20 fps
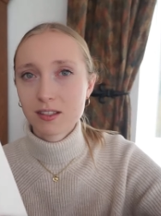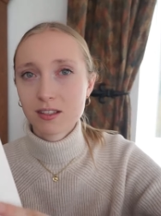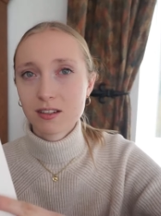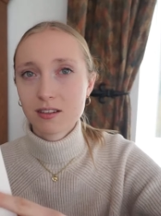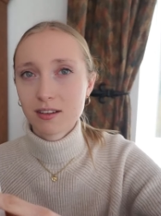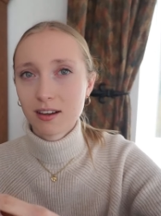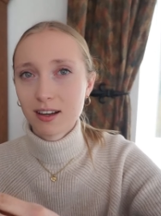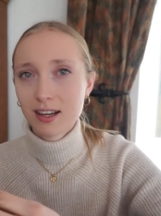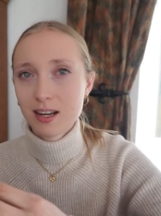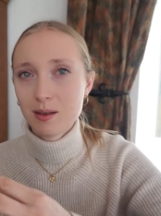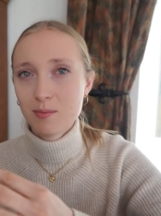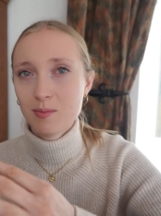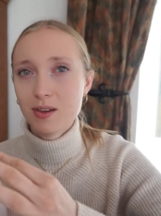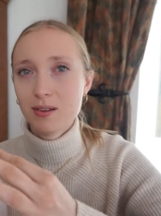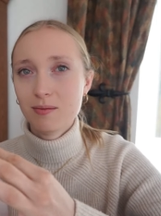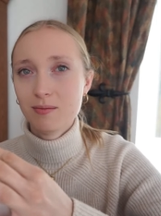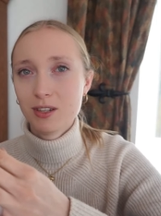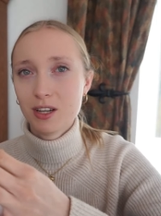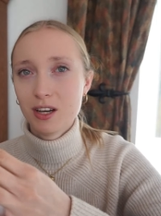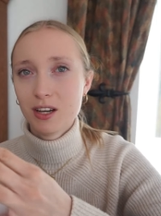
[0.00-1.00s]
it's a tiny
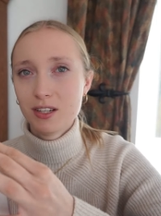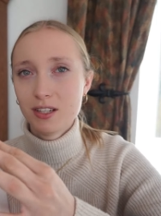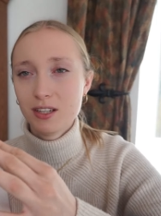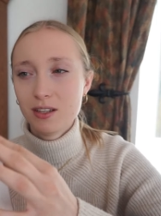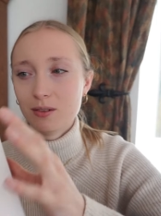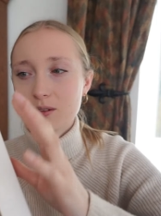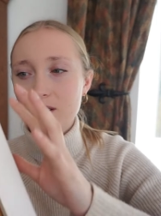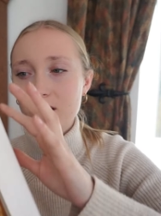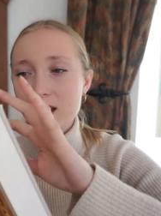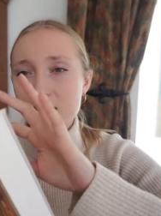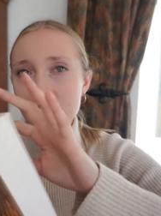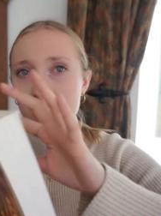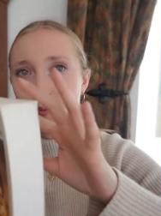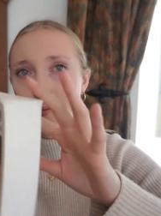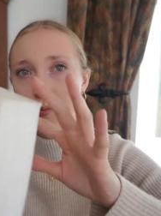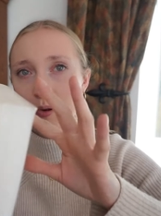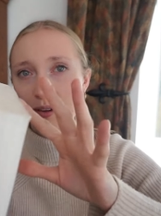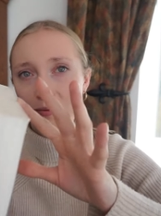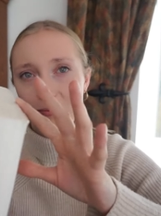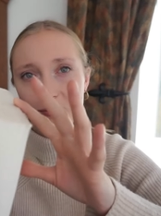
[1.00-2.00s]
bit dirty on here,
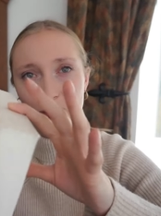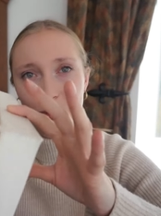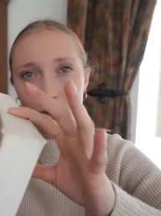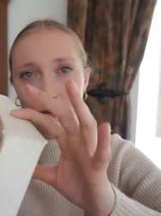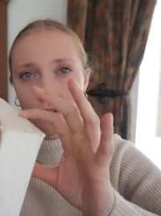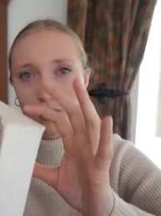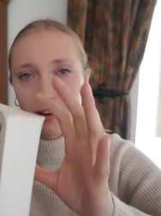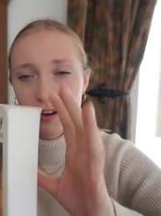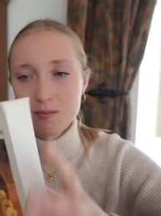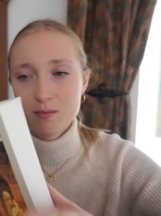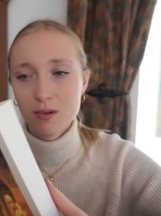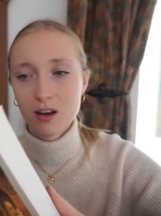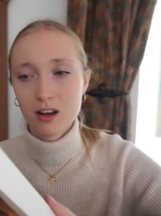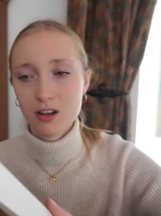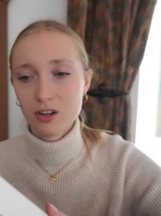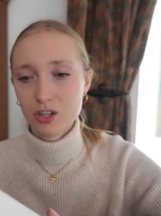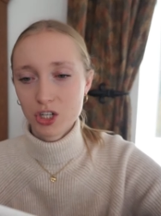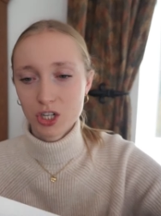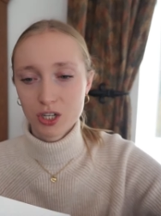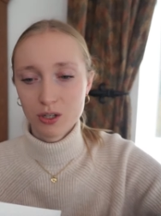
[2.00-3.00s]
but not very
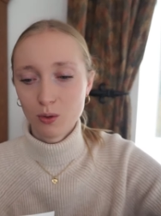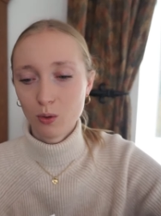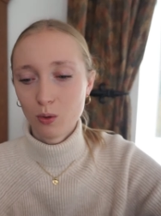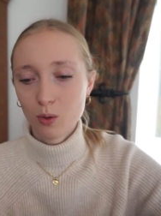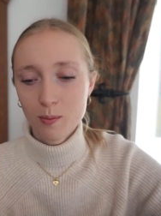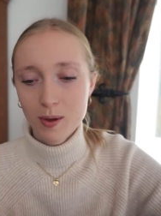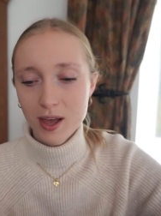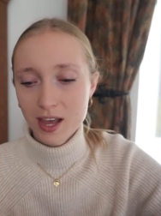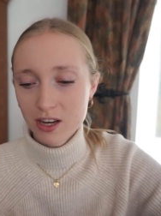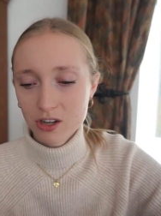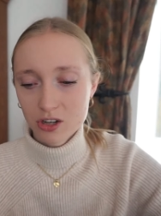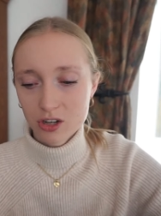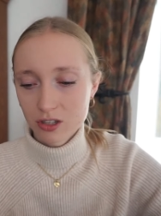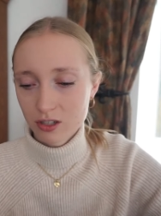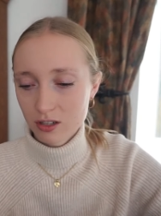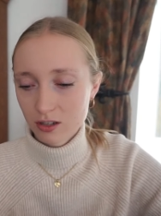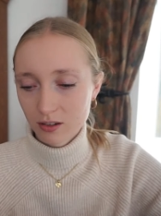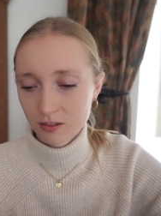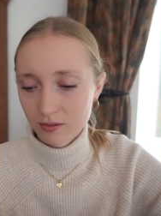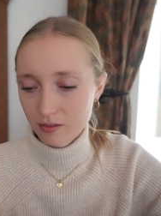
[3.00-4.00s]
much, and all the
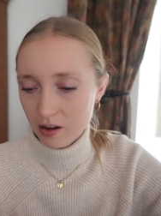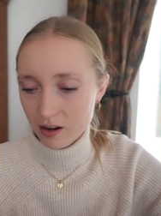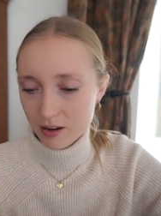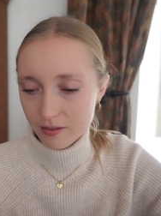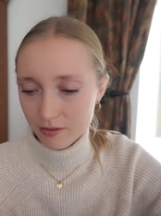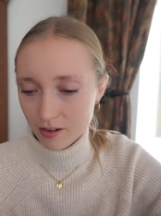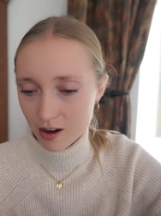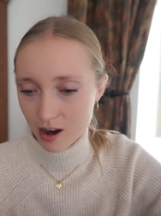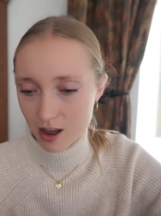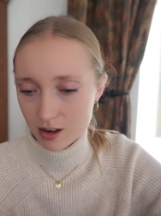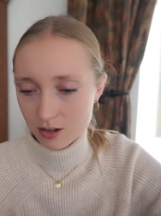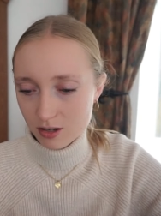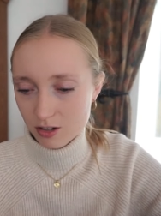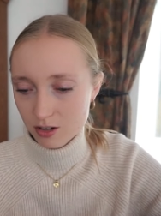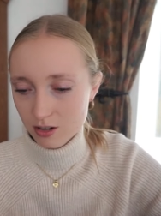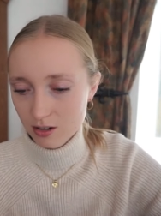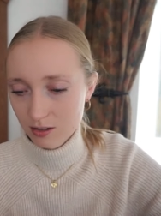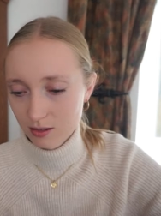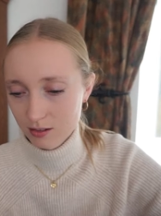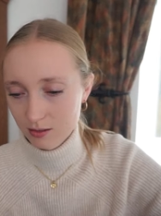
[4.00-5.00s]
pages look very
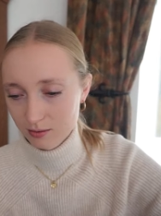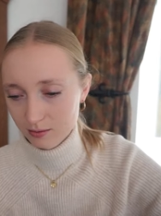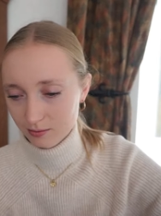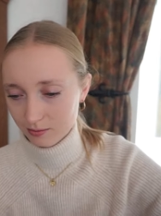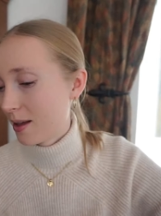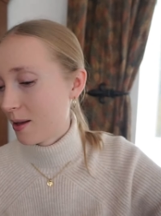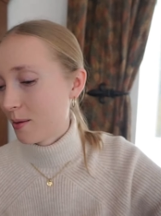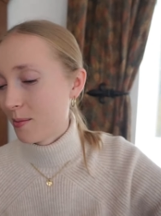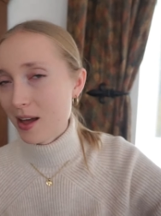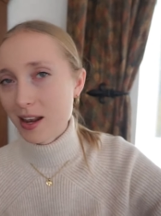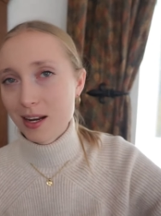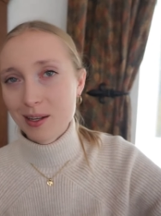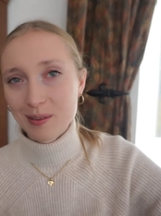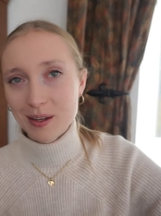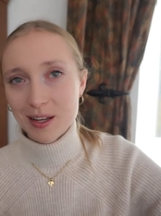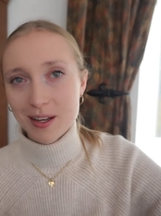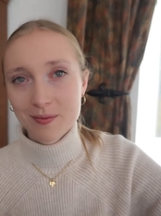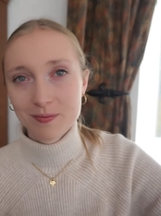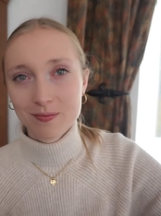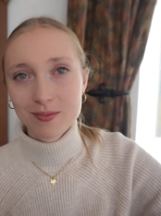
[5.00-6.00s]
fresh. But
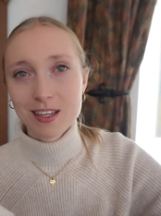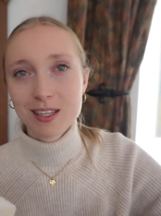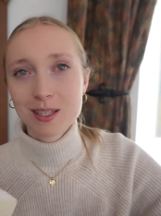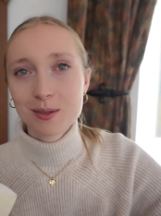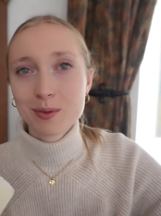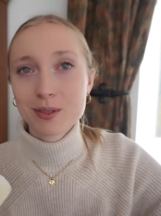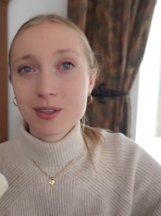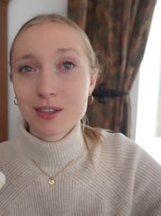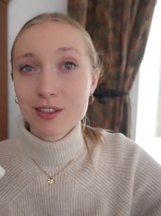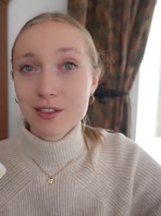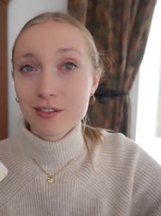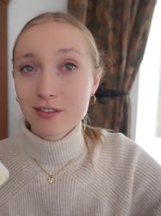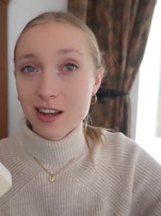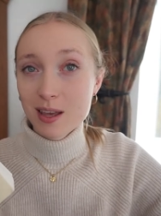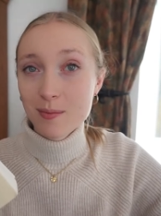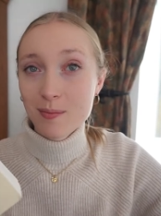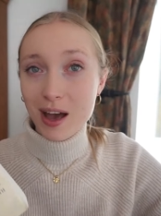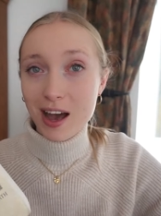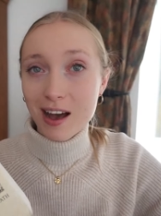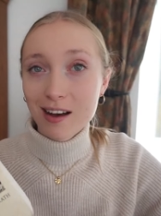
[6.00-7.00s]
anyway, this was
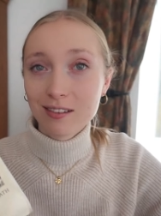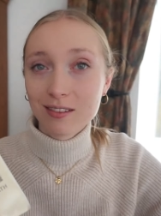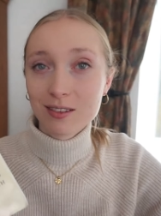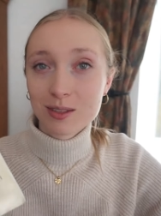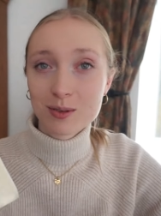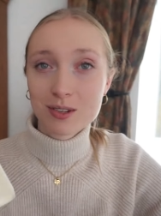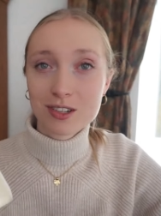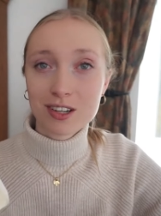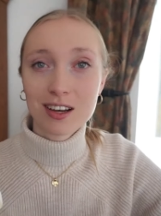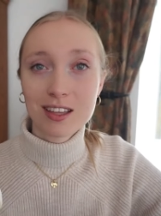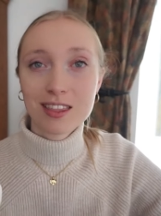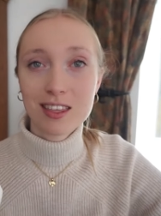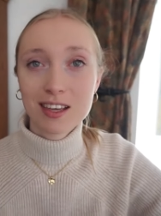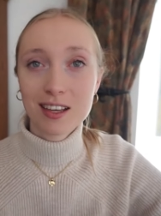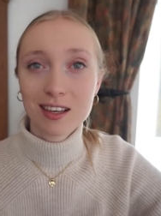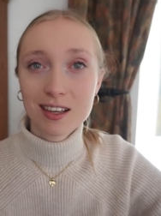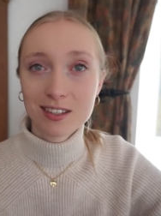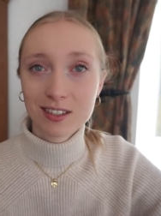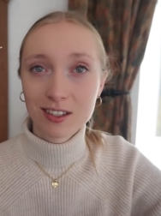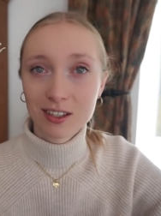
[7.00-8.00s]
£3, which I
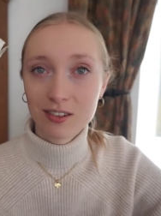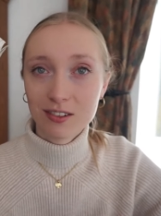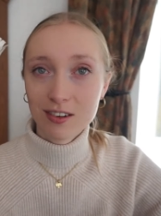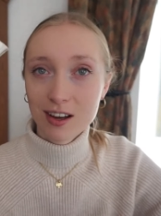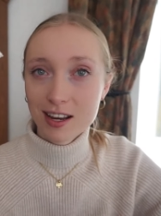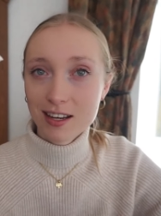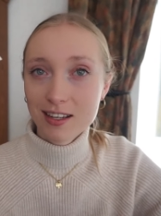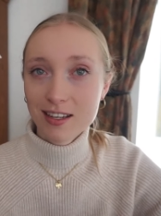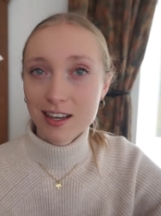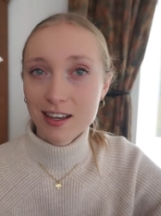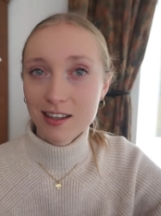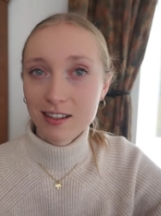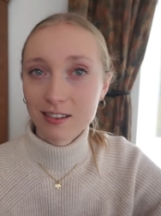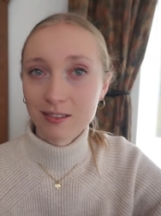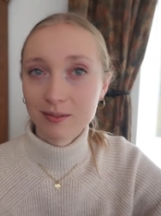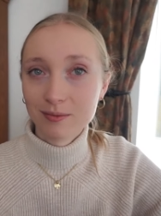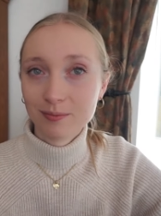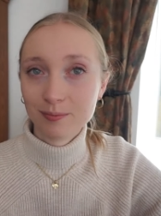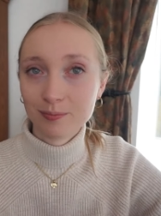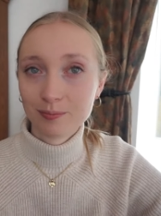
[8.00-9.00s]
think is a great
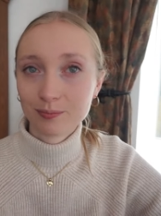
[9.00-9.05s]
deal.